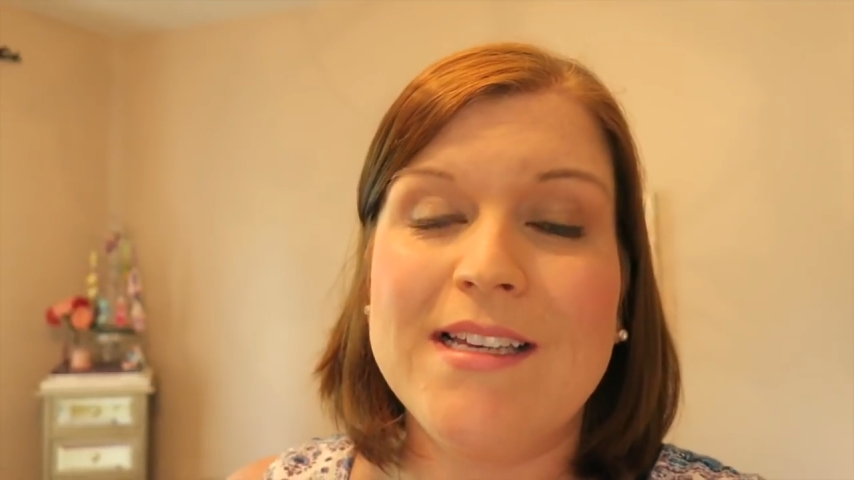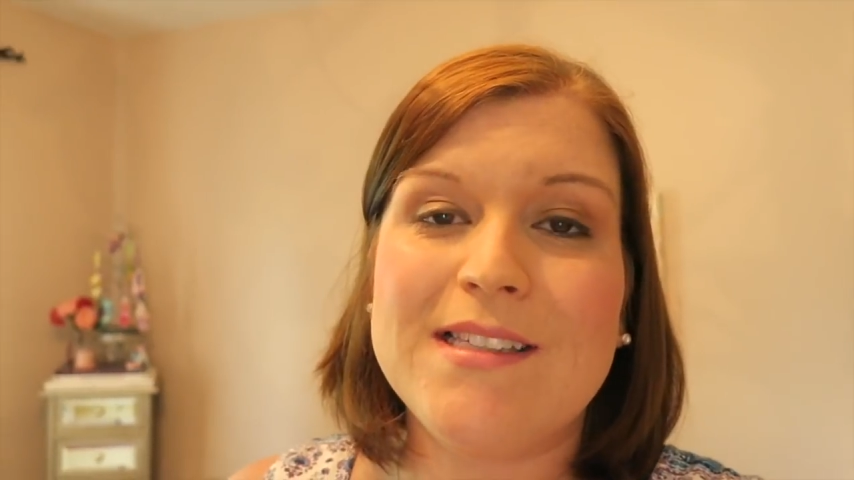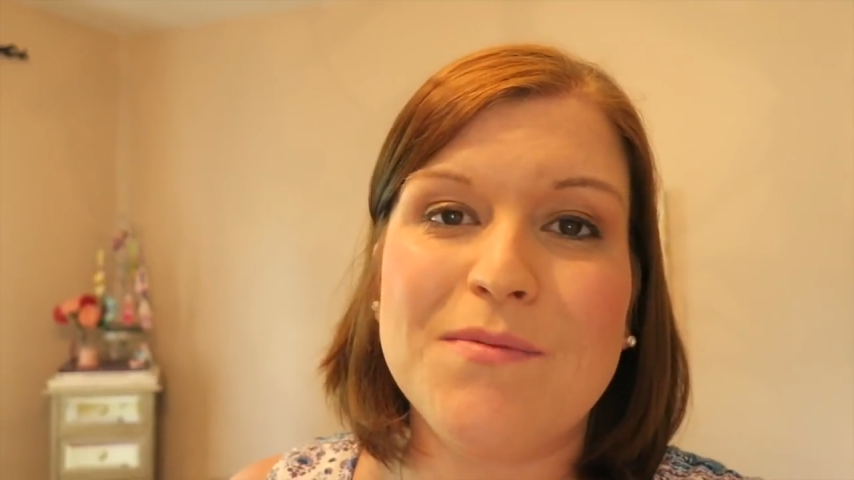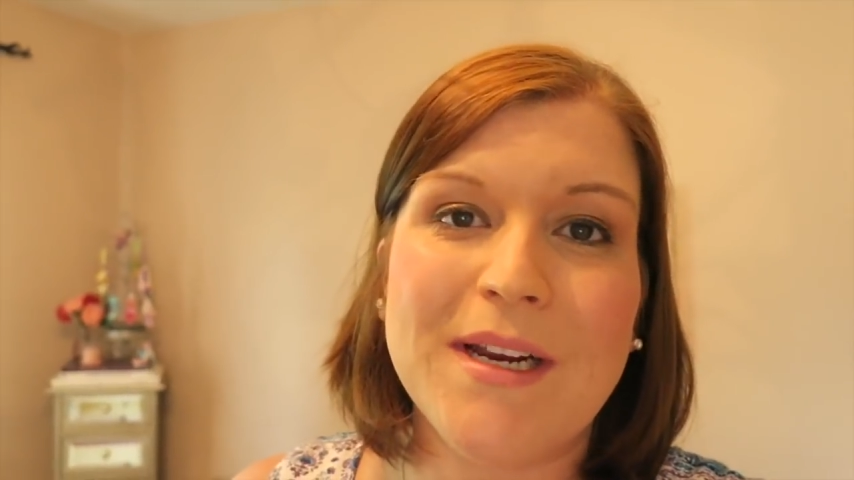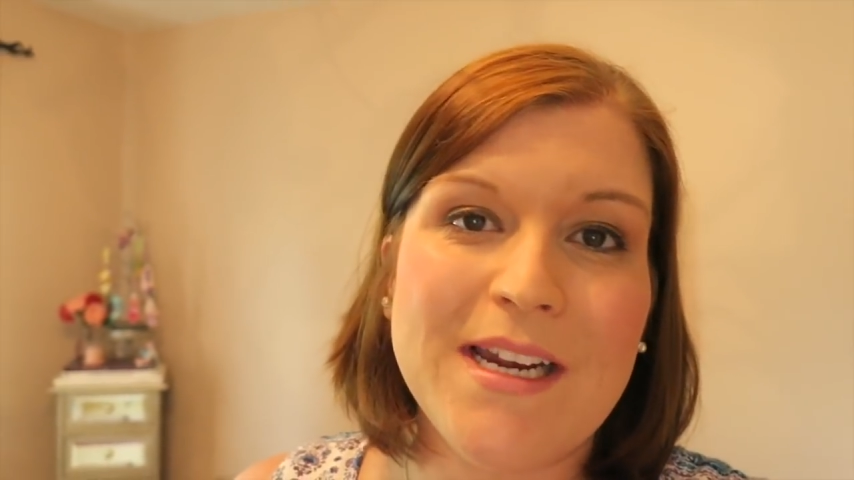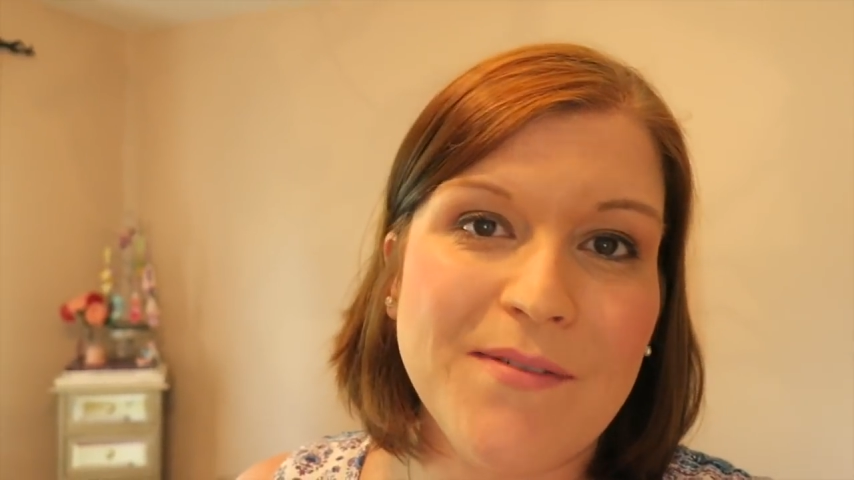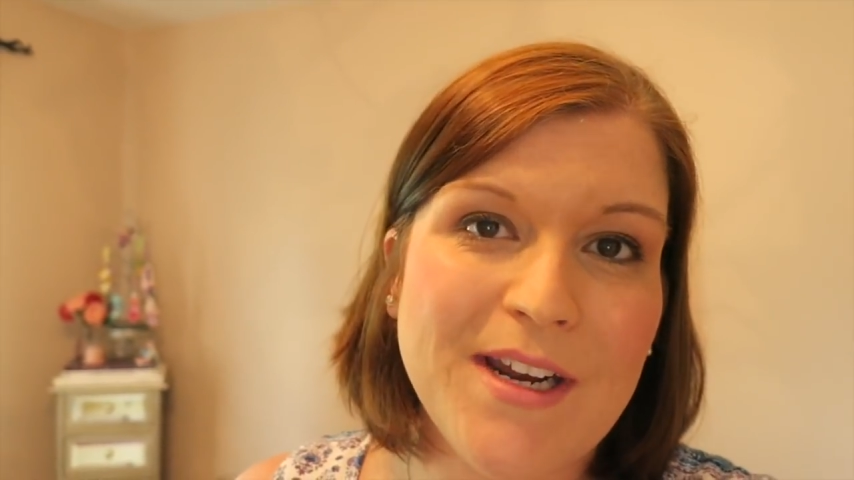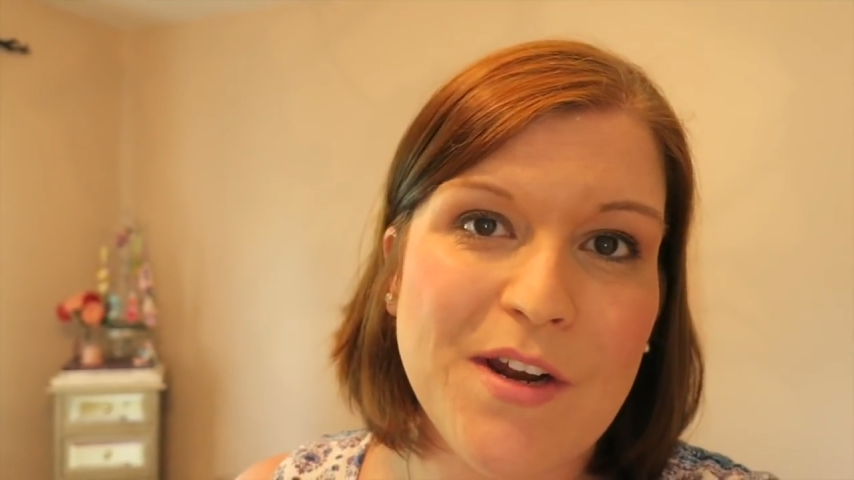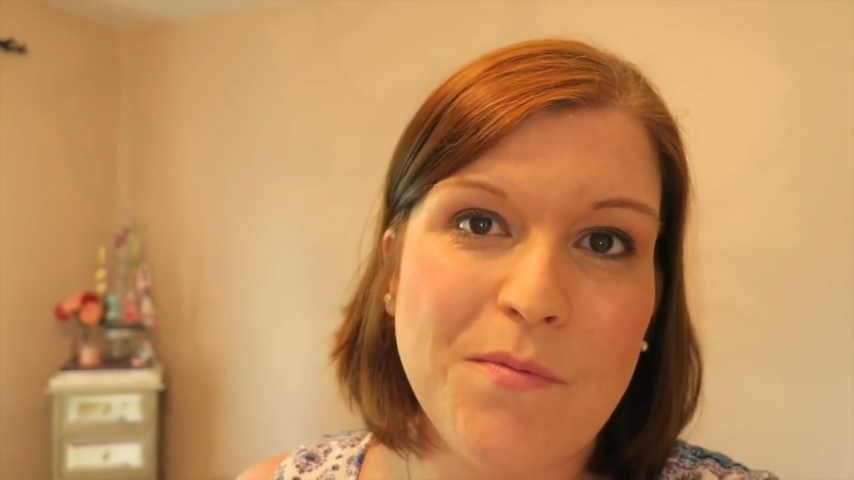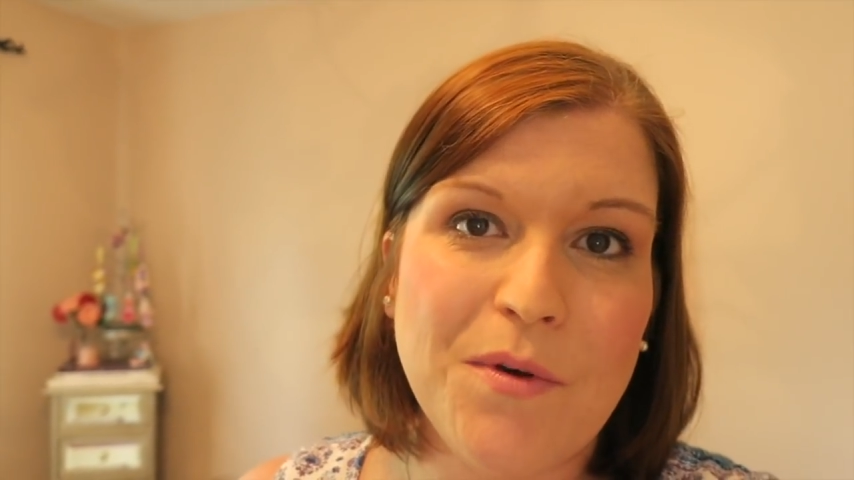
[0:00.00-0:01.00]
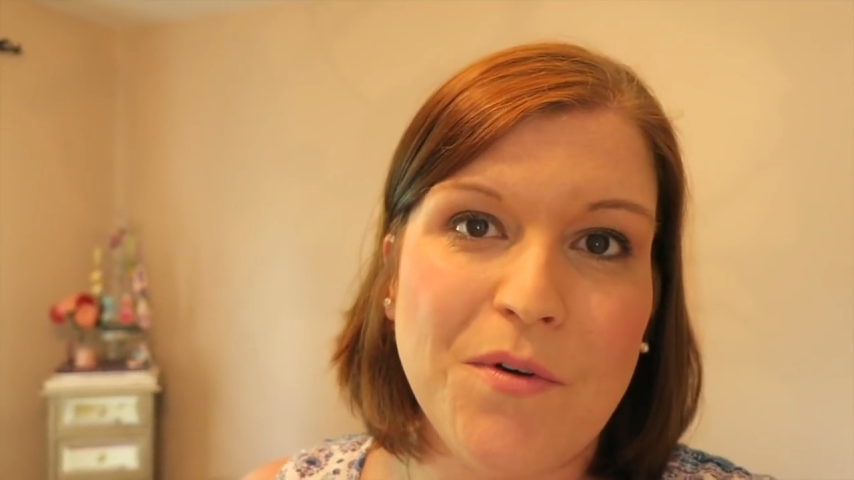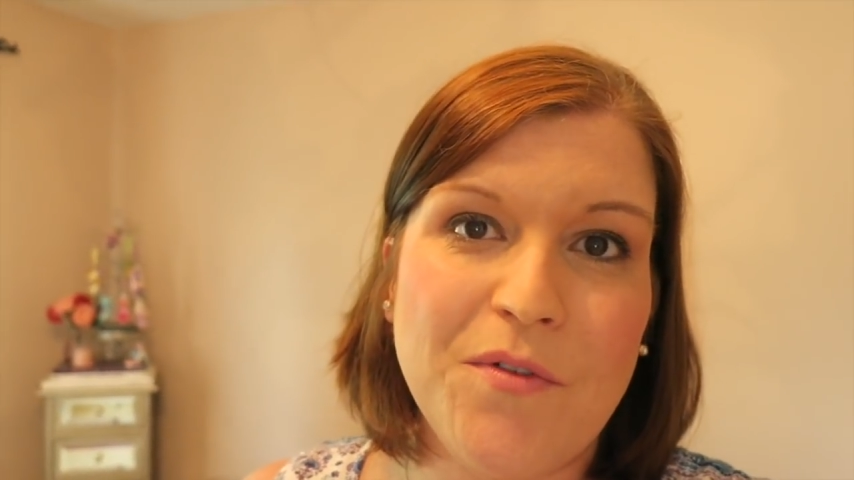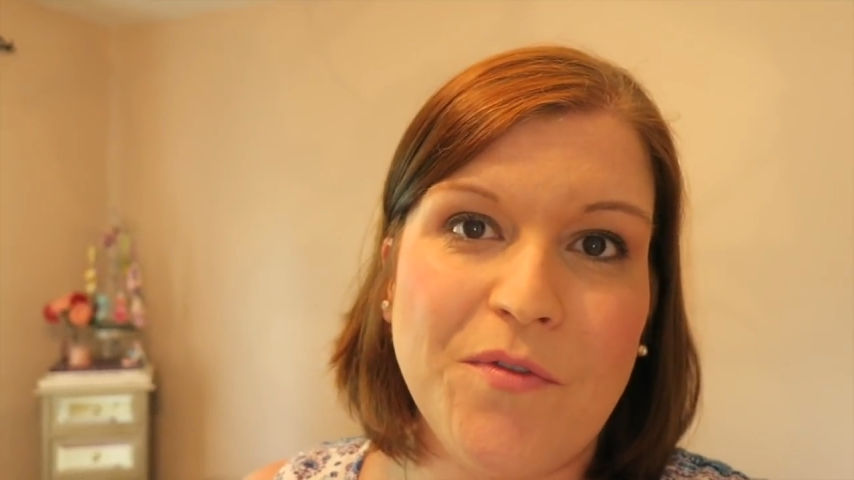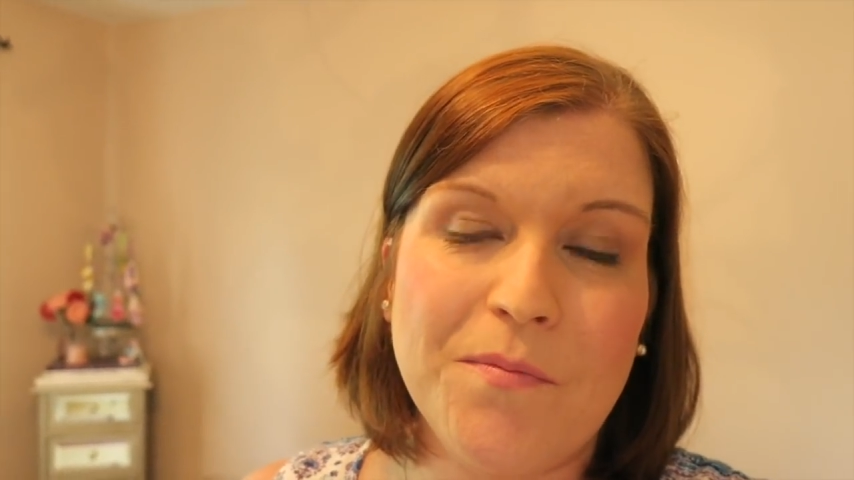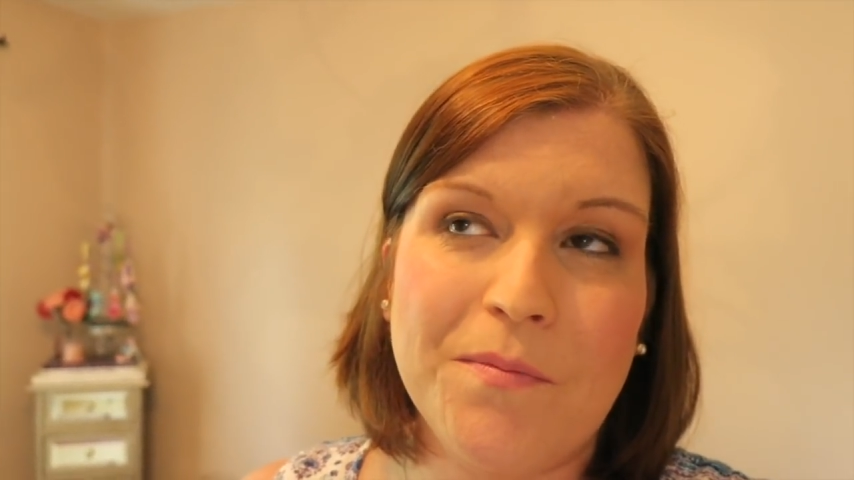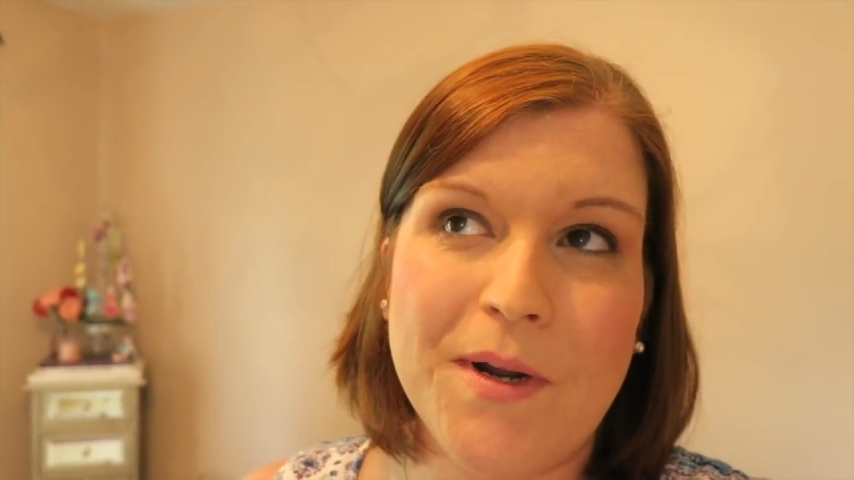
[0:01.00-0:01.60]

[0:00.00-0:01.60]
So we're getting ready to move